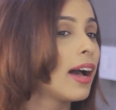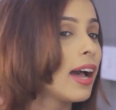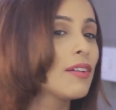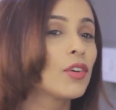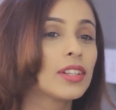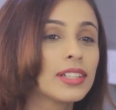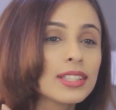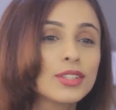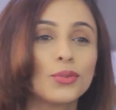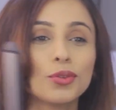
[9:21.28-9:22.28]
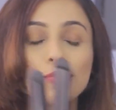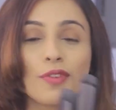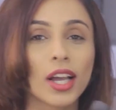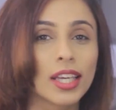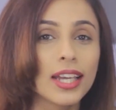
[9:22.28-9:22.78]
I have all these cool
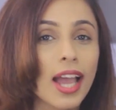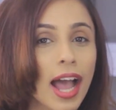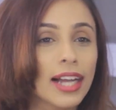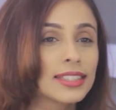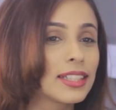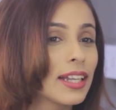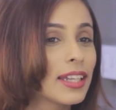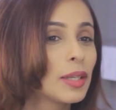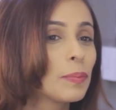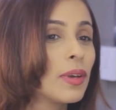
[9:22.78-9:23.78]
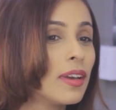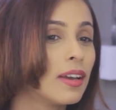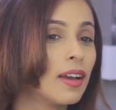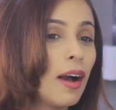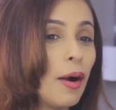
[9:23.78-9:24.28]
funky hacks that I keep
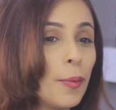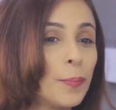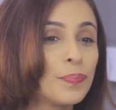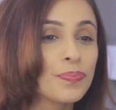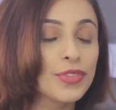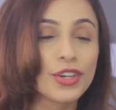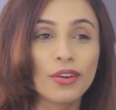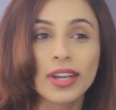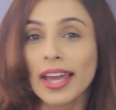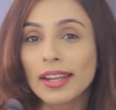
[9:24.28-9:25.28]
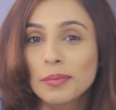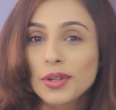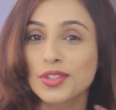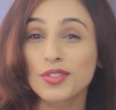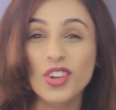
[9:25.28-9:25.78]
getting
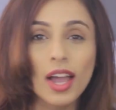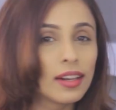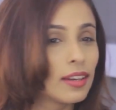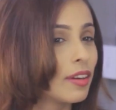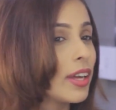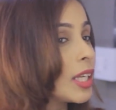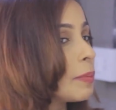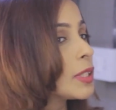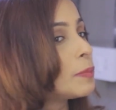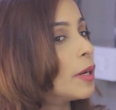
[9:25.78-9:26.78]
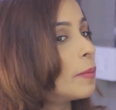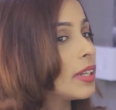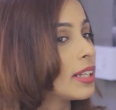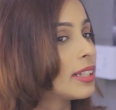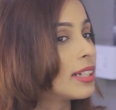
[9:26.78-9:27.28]
because of trial and error. I keep
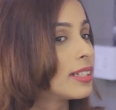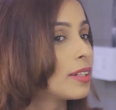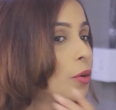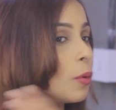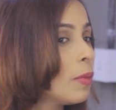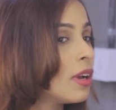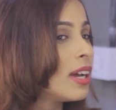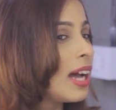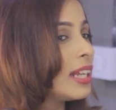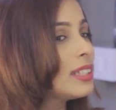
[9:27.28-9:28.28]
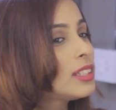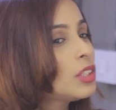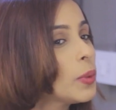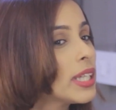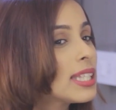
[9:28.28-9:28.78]
experimenting things at home, and it's
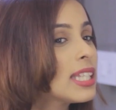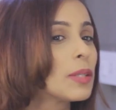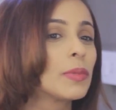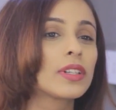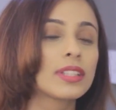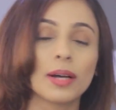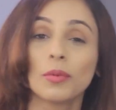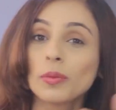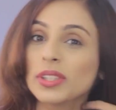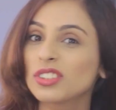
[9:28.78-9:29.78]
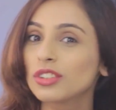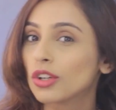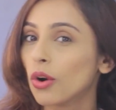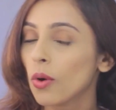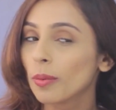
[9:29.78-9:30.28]
so easy because I'm always on the
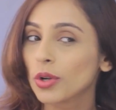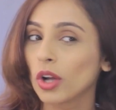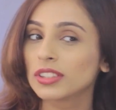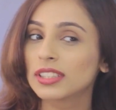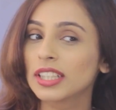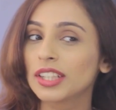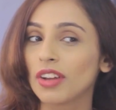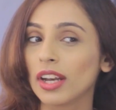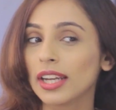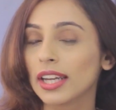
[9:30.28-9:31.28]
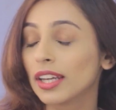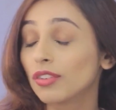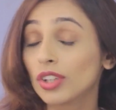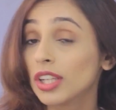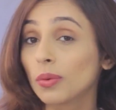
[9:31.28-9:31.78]
go, I'm constantly running, and
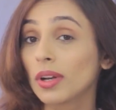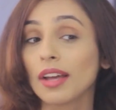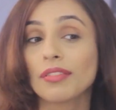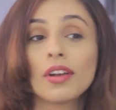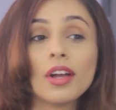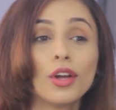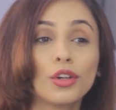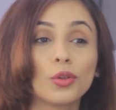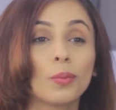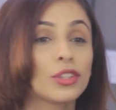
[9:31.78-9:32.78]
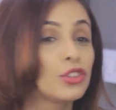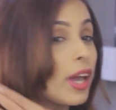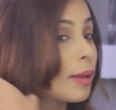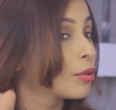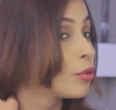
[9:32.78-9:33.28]
I really don't have too much
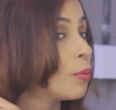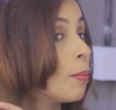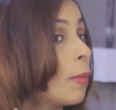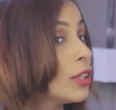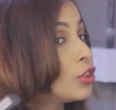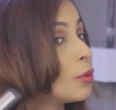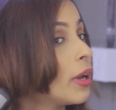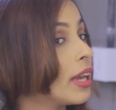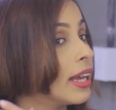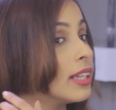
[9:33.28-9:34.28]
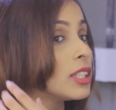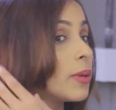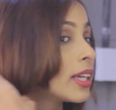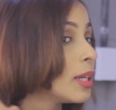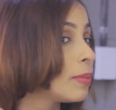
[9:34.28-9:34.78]
time to do much to my hair,
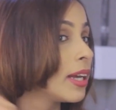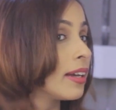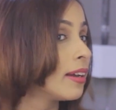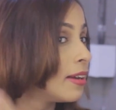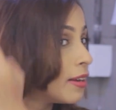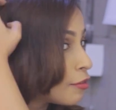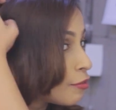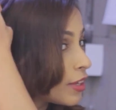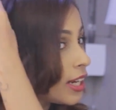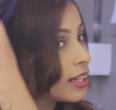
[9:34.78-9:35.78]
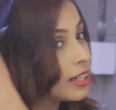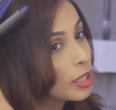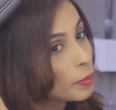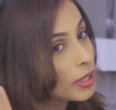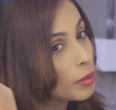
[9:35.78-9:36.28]
so I keep like fiddling a
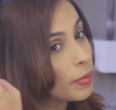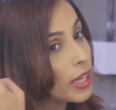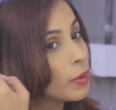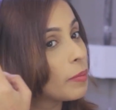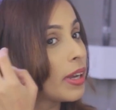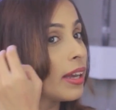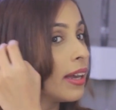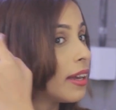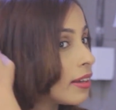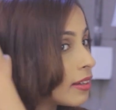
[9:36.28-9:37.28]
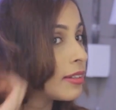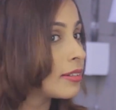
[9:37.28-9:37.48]
little bit, playing with my hair